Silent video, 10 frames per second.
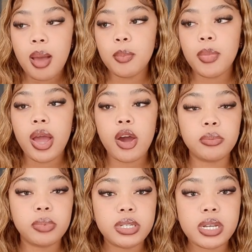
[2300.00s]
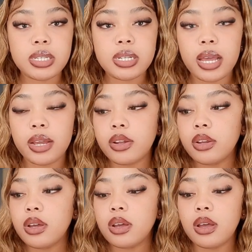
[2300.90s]
my heartbeat doesn't like
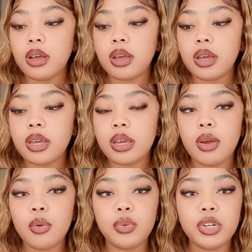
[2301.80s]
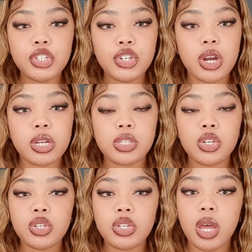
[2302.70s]
reach a
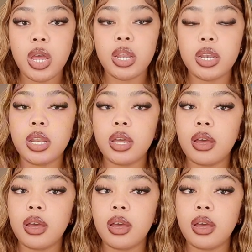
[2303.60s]
certain